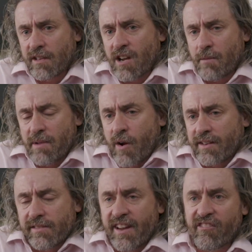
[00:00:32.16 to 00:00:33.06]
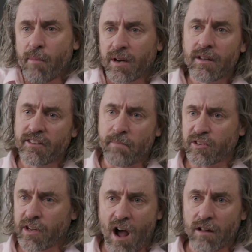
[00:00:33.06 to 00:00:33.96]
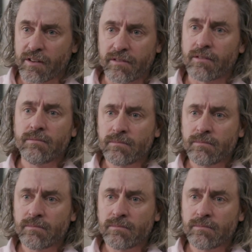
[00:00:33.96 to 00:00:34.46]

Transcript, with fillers: It's going to be great to see everybody, especially colleagues